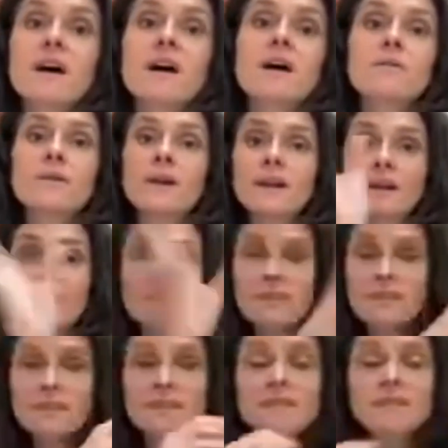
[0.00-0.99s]
we gotta get the
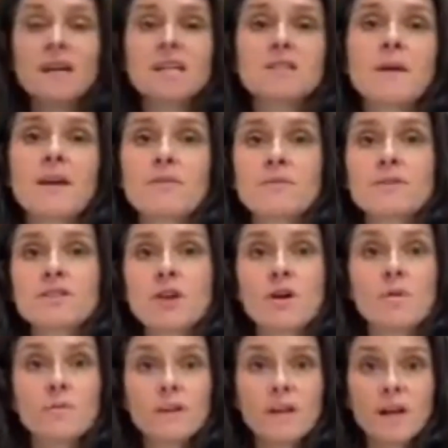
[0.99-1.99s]
detox pathways going, we
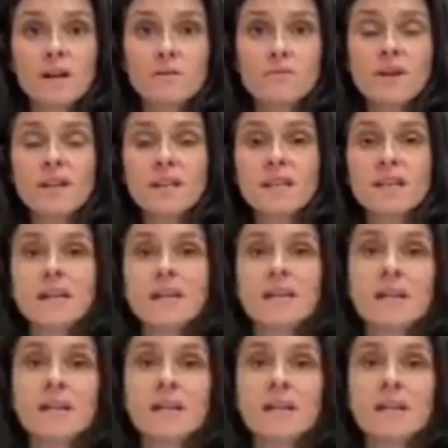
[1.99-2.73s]
gotta regulate